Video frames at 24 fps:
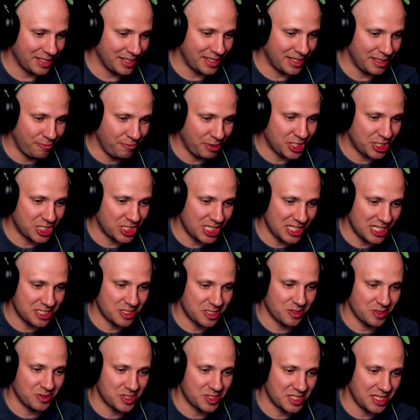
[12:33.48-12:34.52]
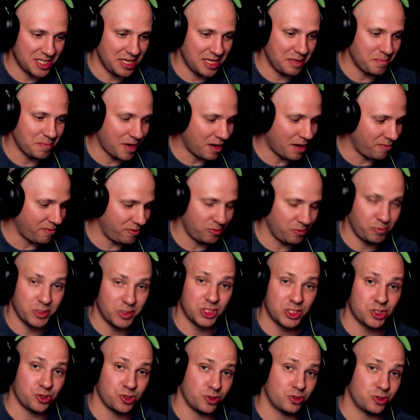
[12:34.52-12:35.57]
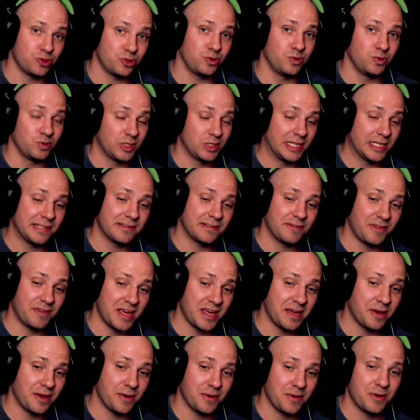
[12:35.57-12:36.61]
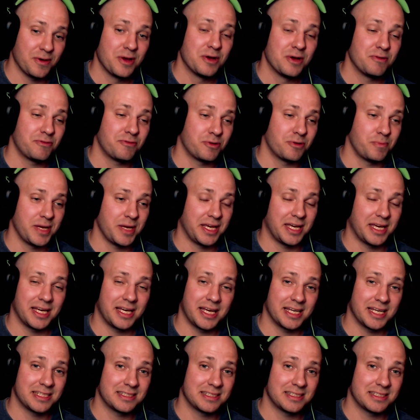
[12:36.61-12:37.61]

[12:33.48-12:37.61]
Wishlist on Steam. I will be sure to do that. Thank you for making it.